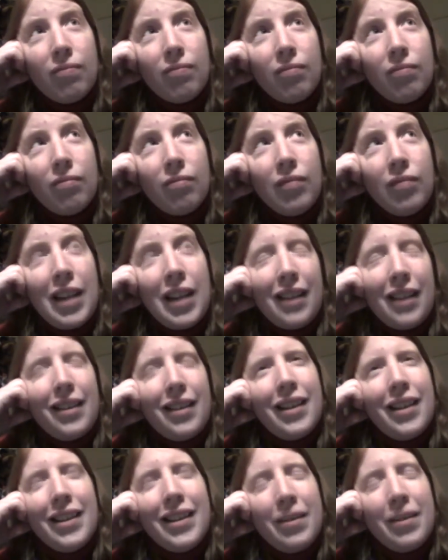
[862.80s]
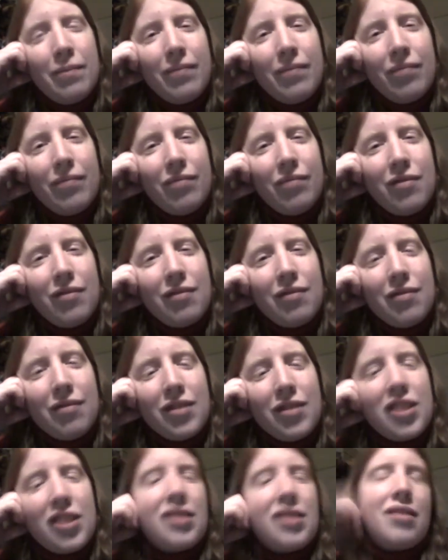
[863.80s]
yeah,
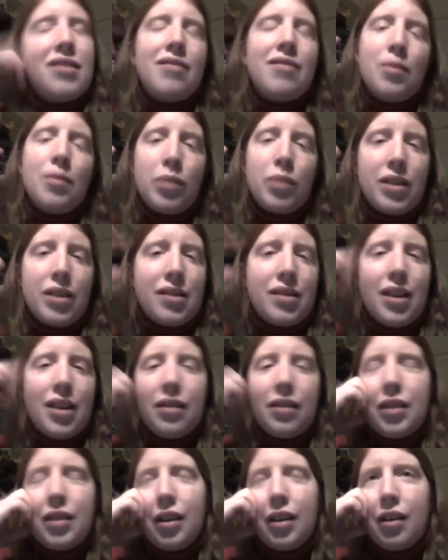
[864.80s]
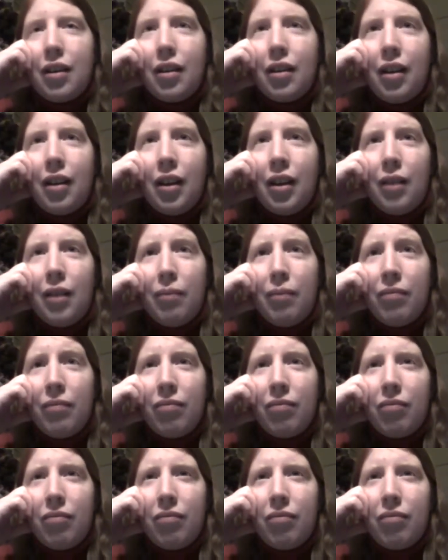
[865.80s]
just to put this out there,
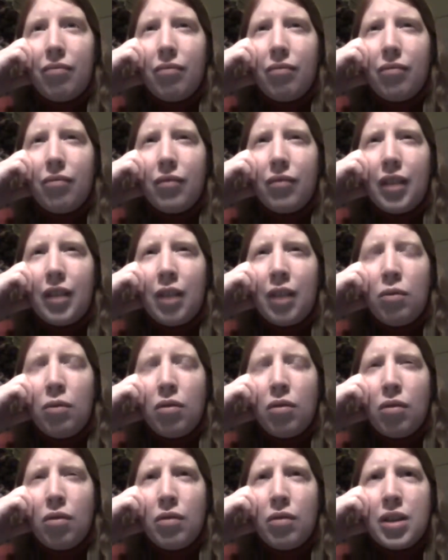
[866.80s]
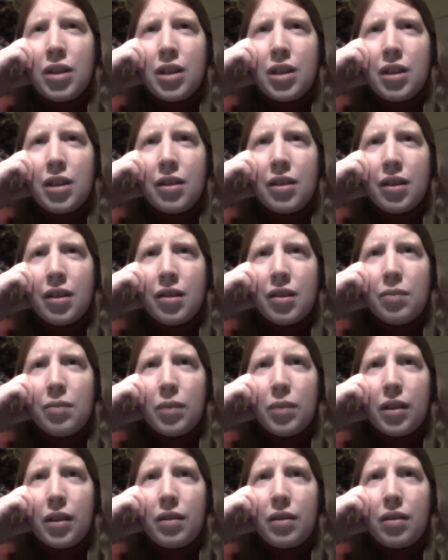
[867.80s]
I won't go into details,
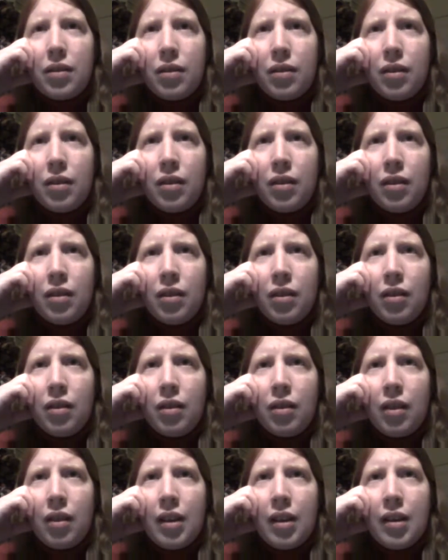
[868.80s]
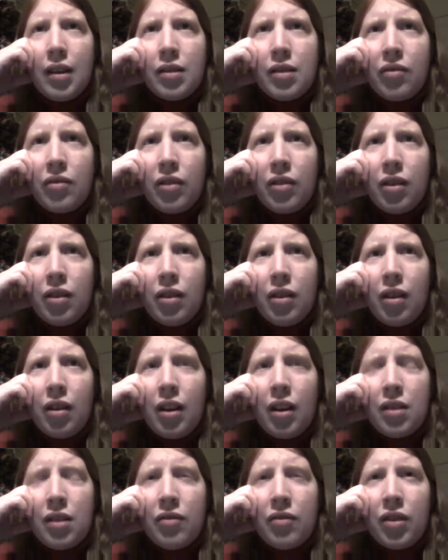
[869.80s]
but as far
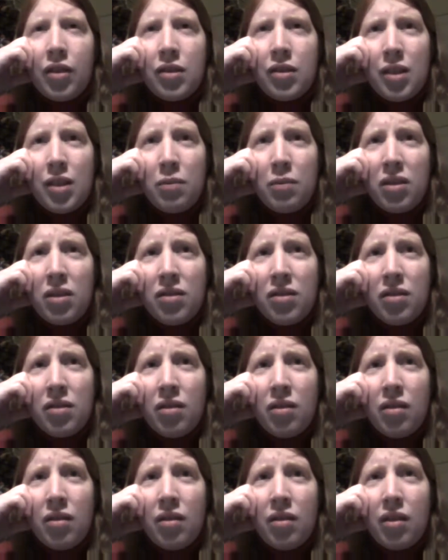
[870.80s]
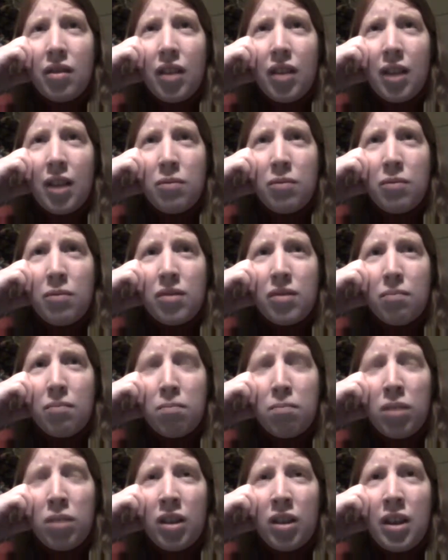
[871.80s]
as I'm concerned, I was
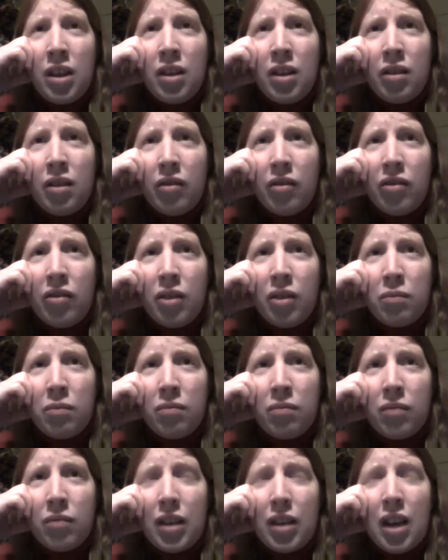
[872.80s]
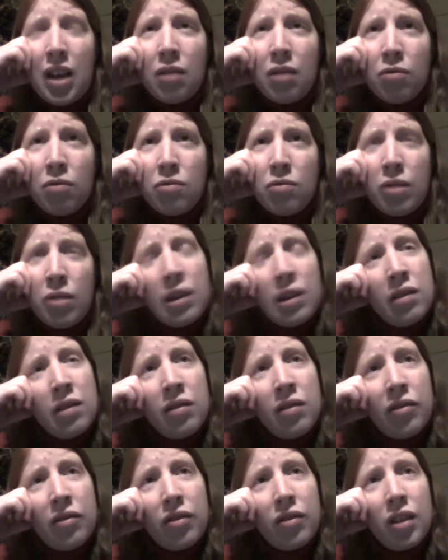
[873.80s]
bullied from K through
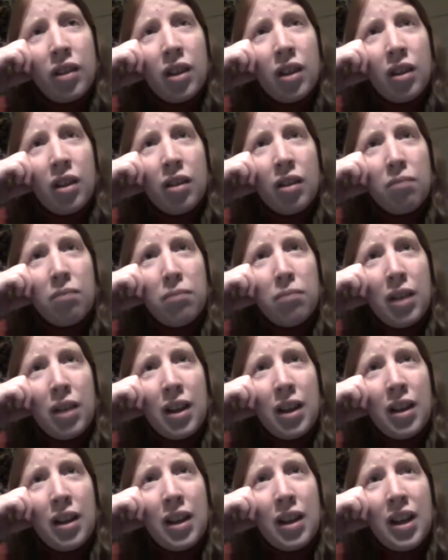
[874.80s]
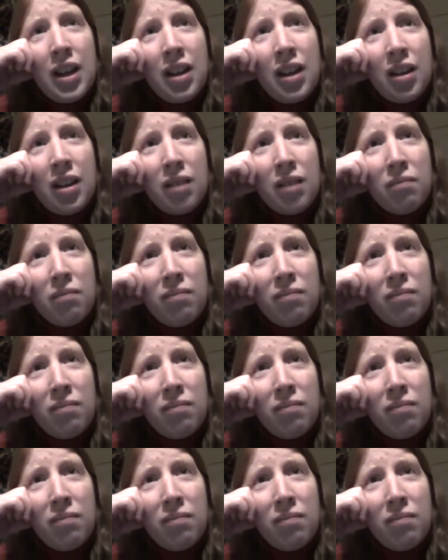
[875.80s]
12. My